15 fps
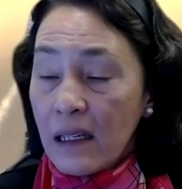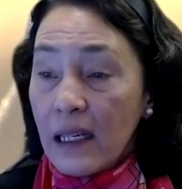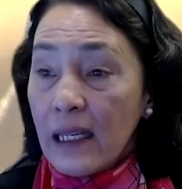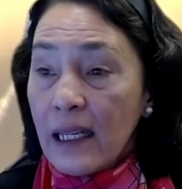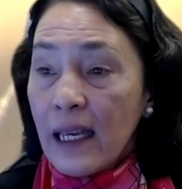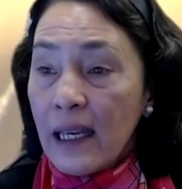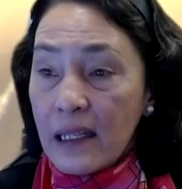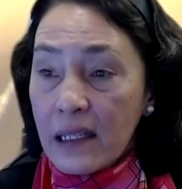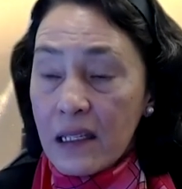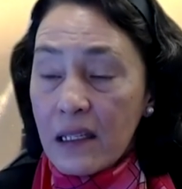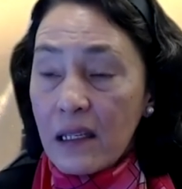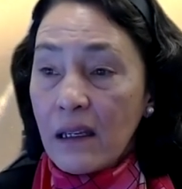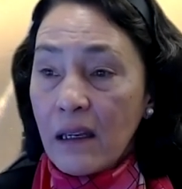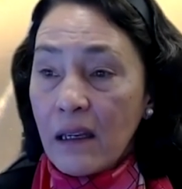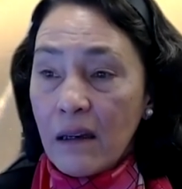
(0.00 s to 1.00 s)
yes.
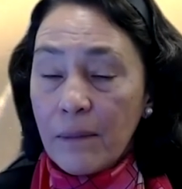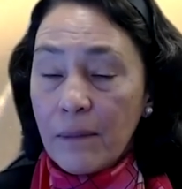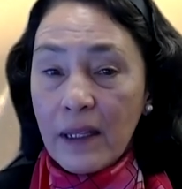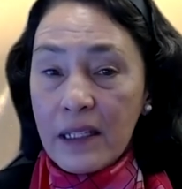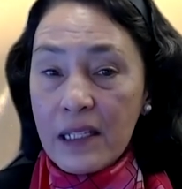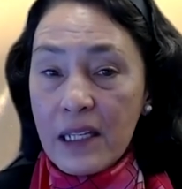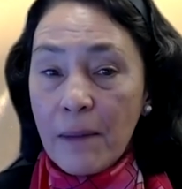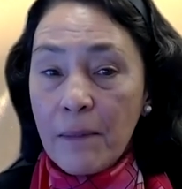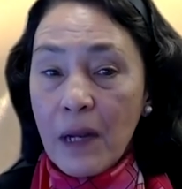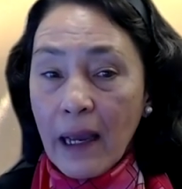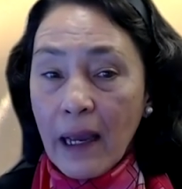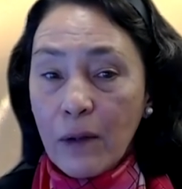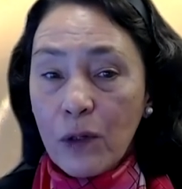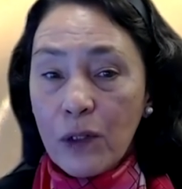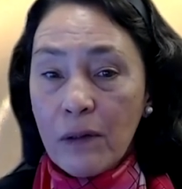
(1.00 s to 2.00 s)
Um, I
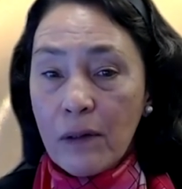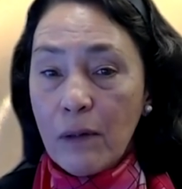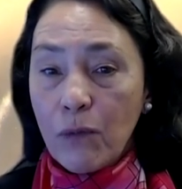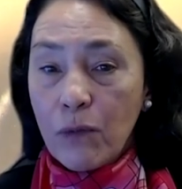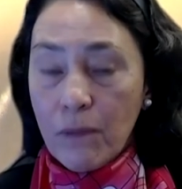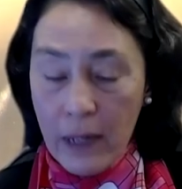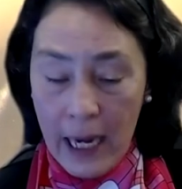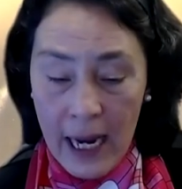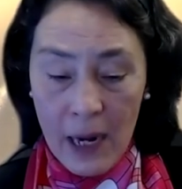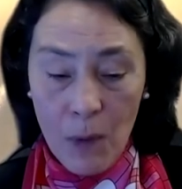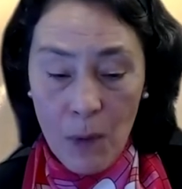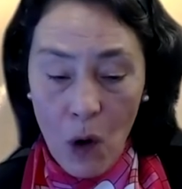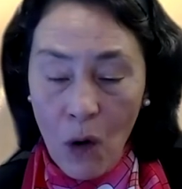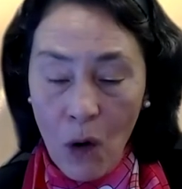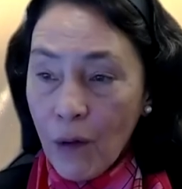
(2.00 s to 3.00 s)
couldn't name
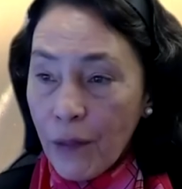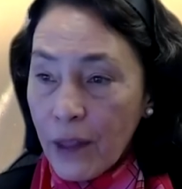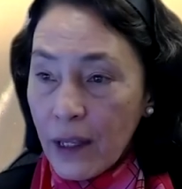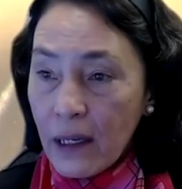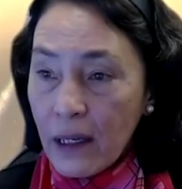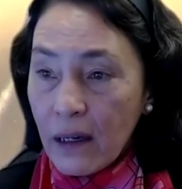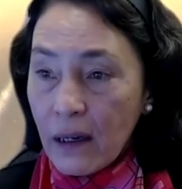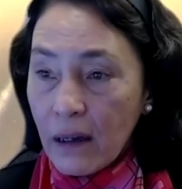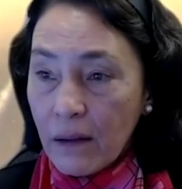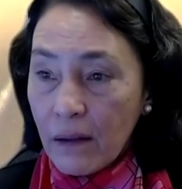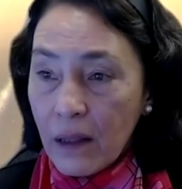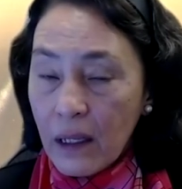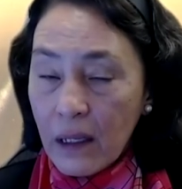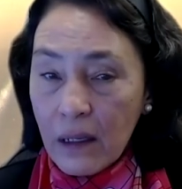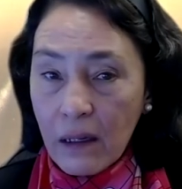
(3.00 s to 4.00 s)
all the uh,
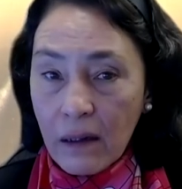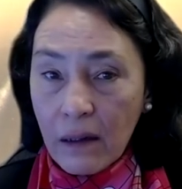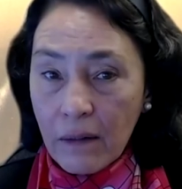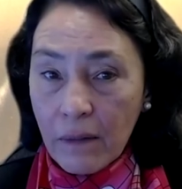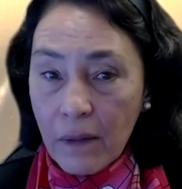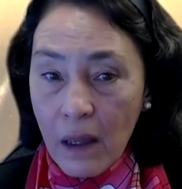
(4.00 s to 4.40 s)
the uh,